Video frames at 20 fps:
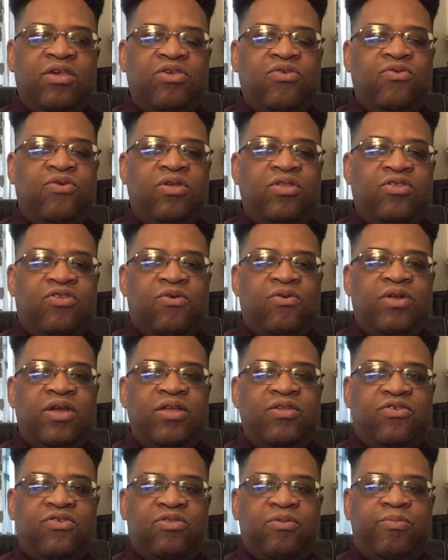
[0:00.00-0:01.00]
you can
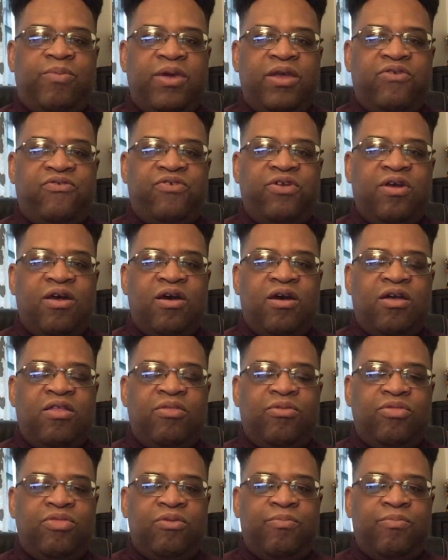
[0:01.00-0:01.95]
donate to the Patreon,